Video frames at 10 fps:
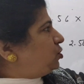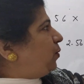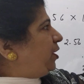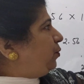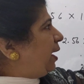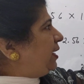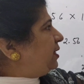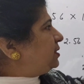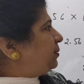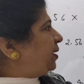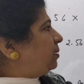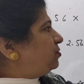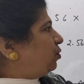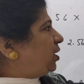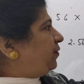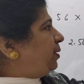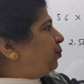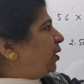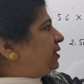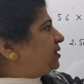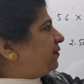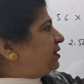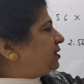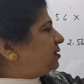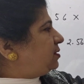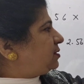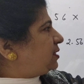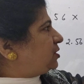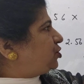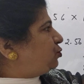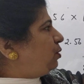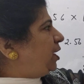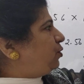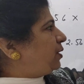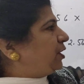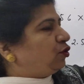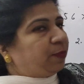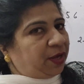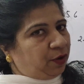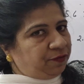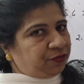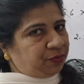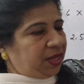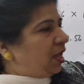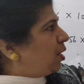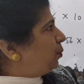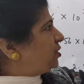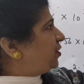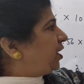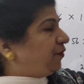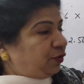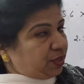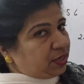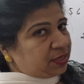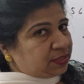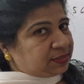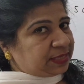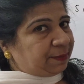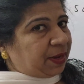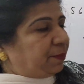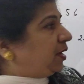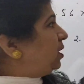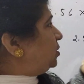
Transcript: So when you write this, it becomes 41.762 into 10 to the power of 3, which will give you the same number.